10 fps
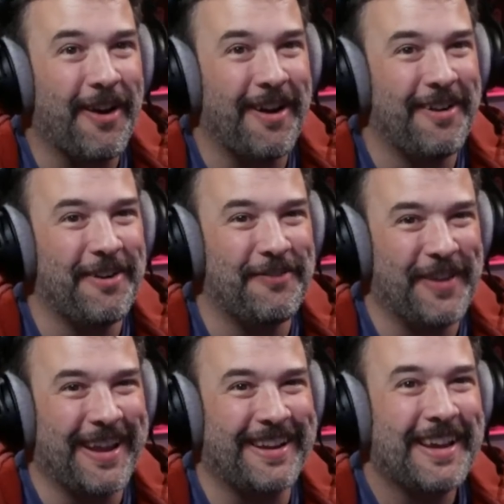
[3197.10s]

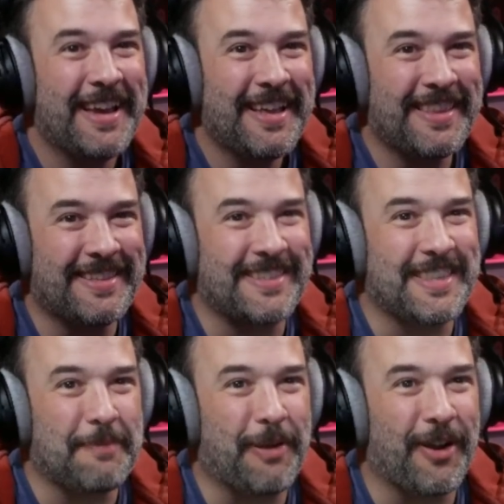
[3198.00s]
Perfect. This is
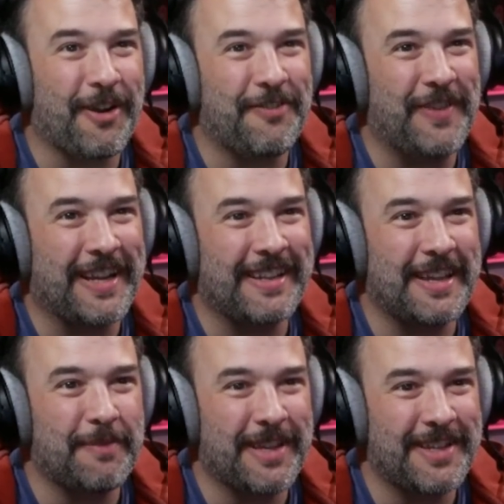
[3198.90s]
the perfect
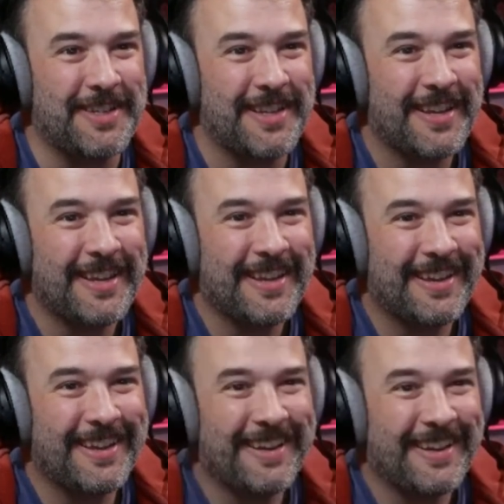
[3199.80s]
image.
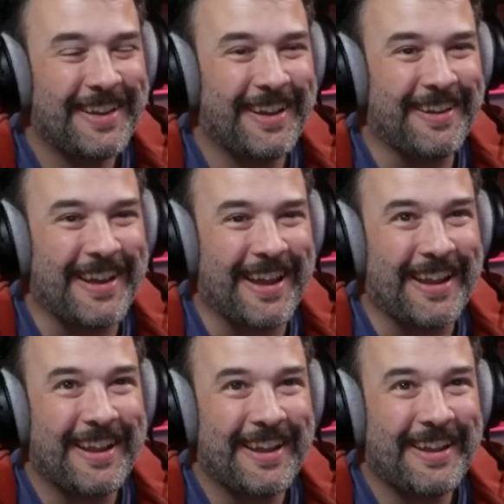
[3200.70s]

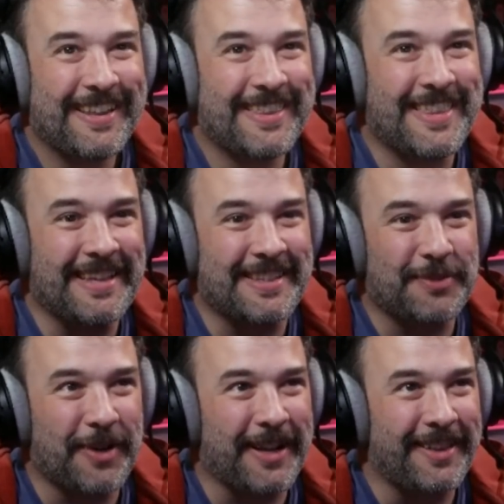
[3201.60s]
Okay. This
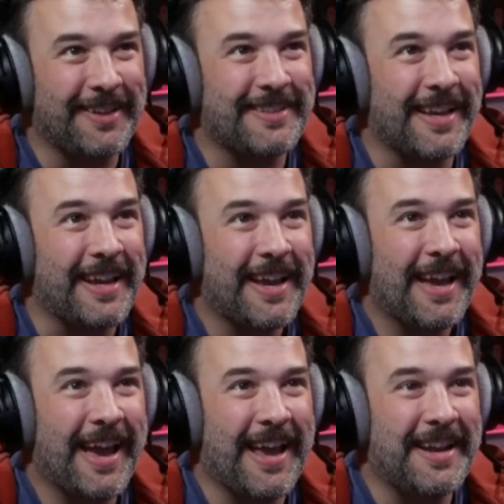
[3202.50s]
is what it looks like.
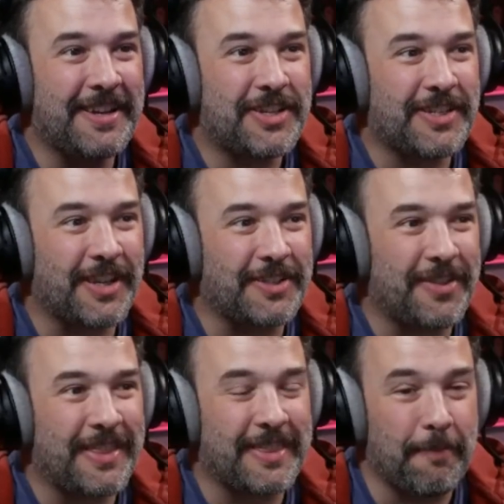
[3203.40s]
And she's
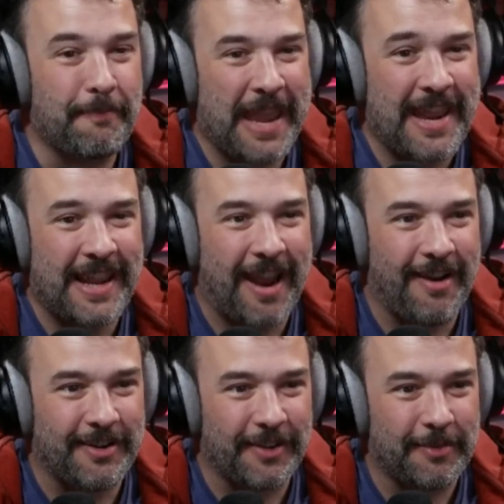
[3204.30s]
also the main
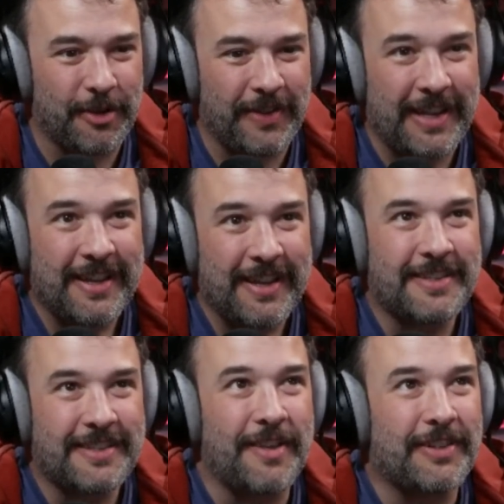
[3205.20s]
character of the movie.
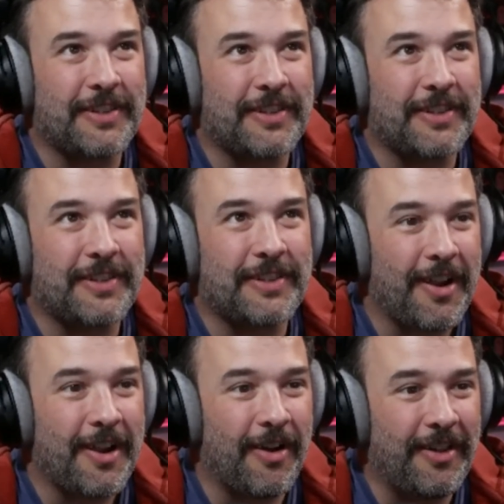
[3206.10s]
So you have to look at her
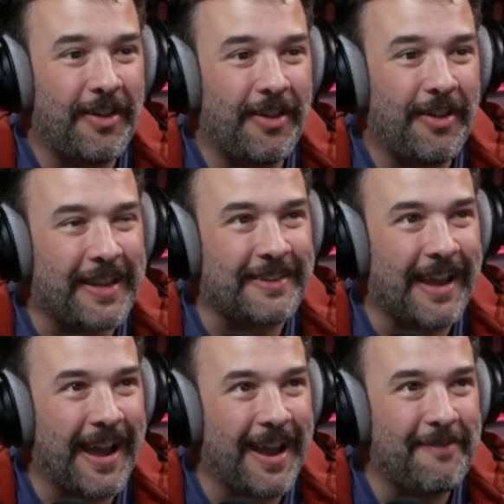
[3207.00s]
all the fucking
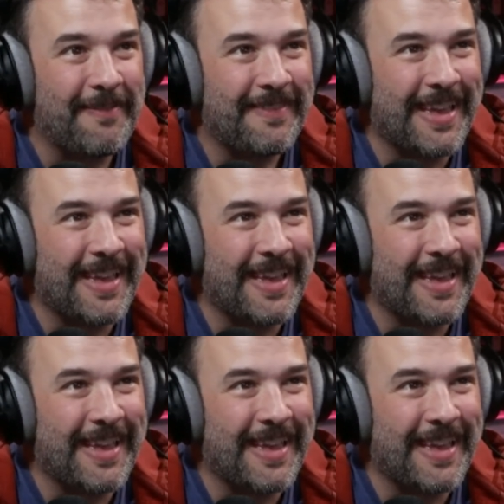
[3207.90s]
time.